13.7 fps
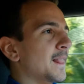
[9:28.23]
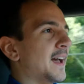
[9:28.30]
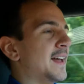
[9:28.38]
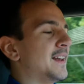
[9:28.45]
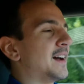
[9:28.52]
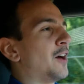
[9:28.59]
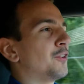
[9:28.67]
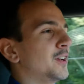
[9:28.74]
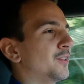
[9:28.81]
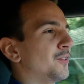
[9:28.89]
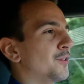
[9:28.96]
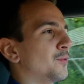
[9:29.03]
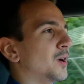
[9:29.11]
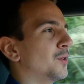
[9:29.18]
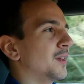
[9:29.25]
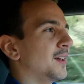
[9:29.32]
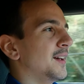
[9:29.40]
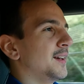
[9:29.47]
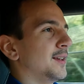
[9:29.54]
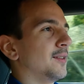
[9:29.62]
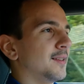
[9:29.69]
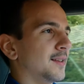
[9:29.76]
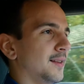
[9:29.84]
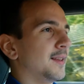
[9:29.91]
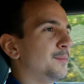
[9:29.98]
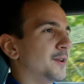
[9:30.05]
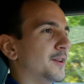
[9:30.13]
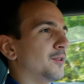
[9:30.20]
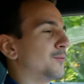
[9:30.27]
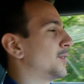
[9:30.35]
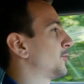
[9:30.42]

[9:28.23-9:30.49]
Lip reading: And out here on the road, you're a little limited in